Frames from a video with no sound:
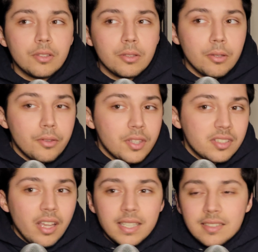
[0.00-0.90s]
the
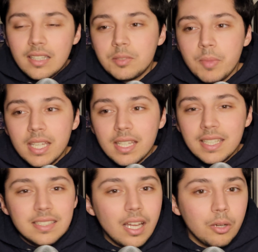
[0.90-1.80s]
signings that he's making,
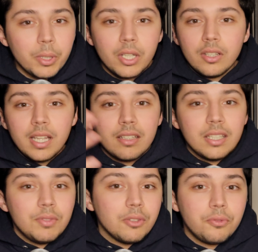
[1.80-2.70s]
he's not going all out and
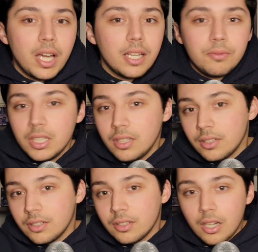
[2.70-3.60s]
giving a
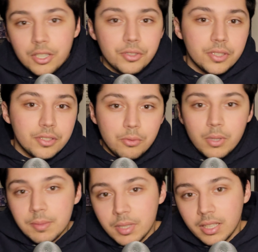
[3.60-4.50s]
5-year,
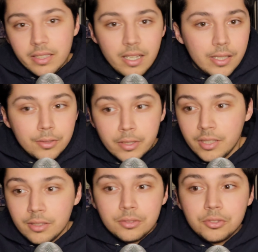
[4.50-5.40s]
$120 million
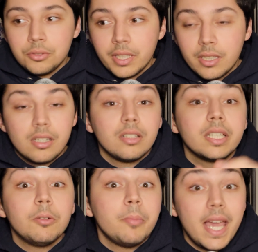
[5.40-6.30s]
deal to like a
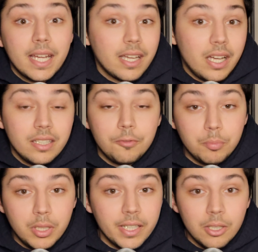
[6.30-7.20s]
Khalil Mack kind
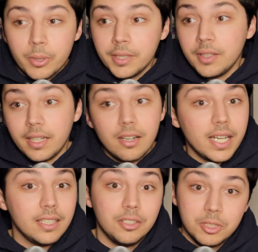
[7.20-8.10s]
of player where you're like, all
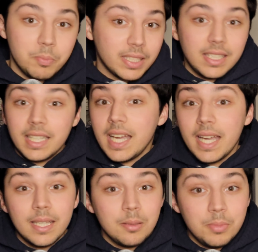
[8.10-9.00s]
right, you expect that
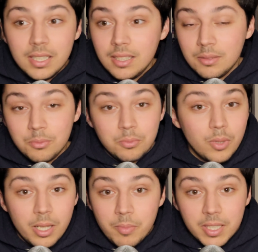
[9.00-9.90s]
guy to be
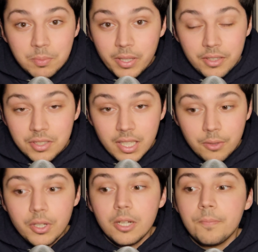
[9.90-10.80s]
one of the best players in the
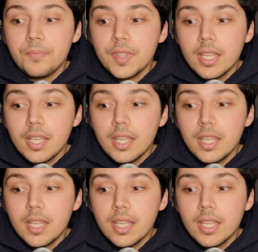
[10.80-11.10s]
NFL.